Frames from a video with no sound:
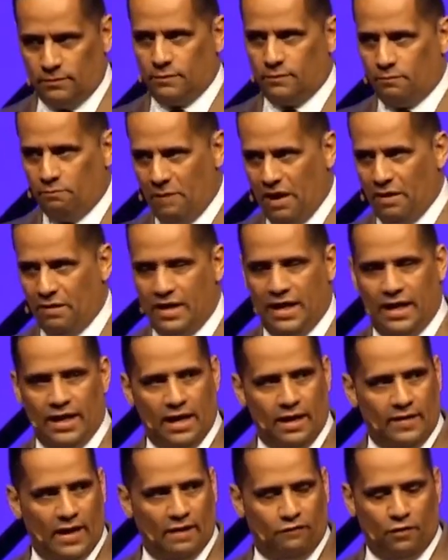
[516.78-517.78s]
Marinate on
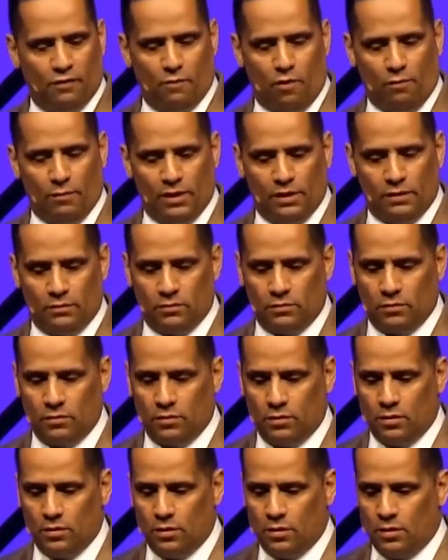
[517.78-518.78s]
that for a moment.
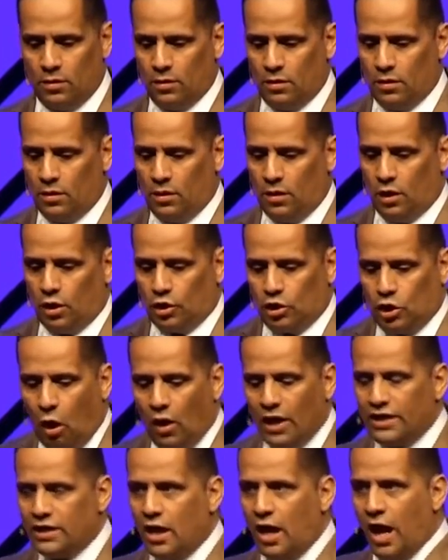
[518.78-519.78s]

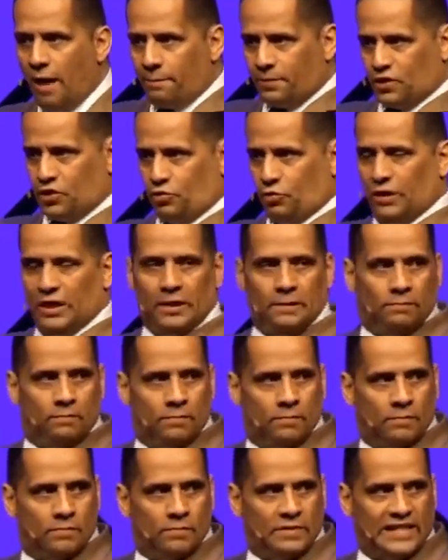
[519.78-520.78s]
Going upstream
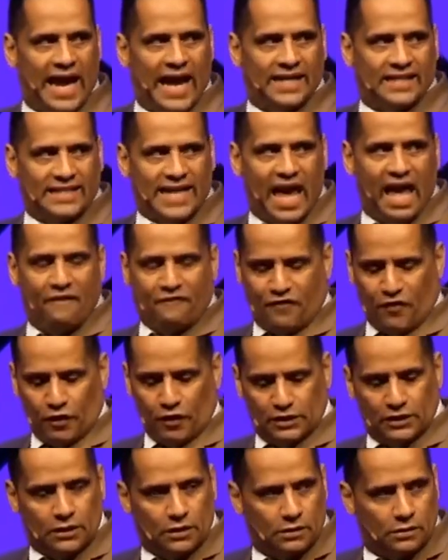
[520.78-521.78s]
takes
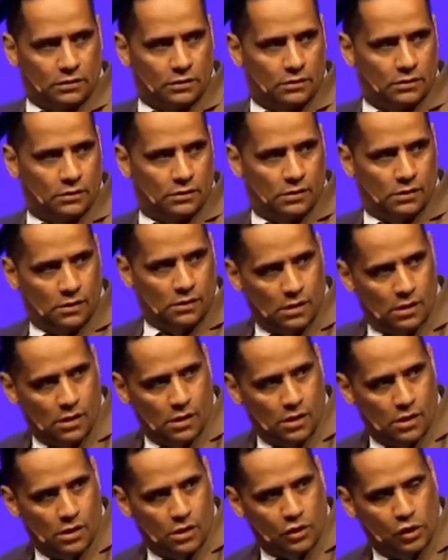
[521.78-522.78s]
effort.
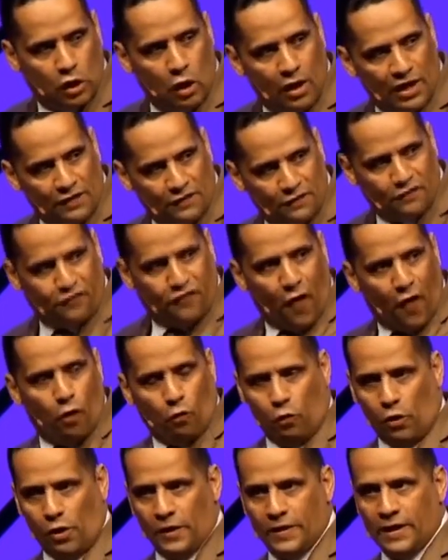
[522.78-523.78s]
Going
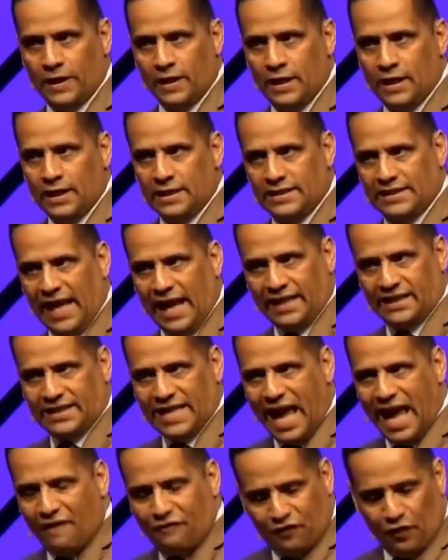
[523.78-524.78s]
forward takes
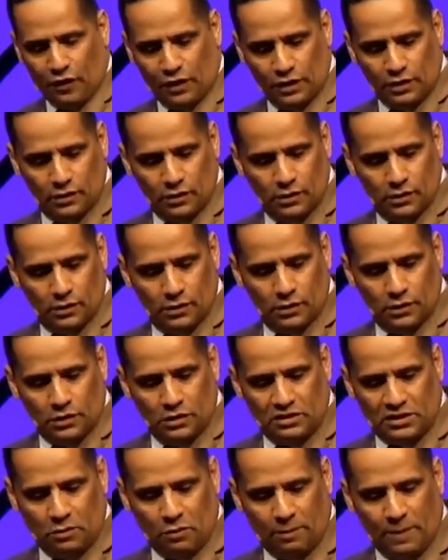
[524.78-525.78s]
effort. You
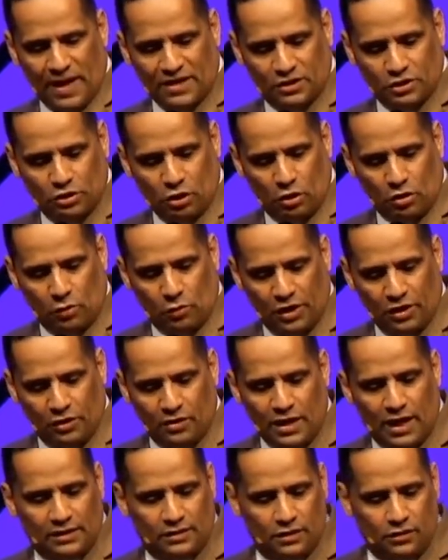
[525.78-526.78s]
say, well, Pastor Choco, what do you
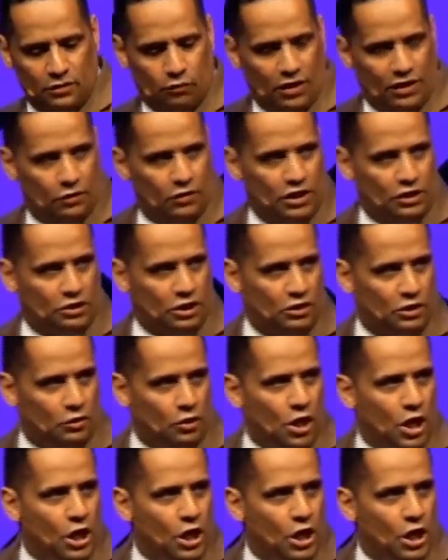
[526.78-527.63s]
not, what do you need to do?